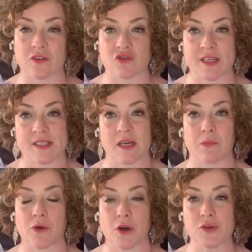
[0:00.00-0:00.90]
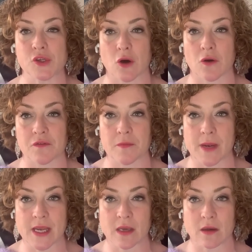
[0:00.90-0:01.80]
Employment law
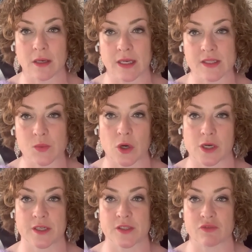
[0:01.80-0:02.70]
expert Amanda Lennon says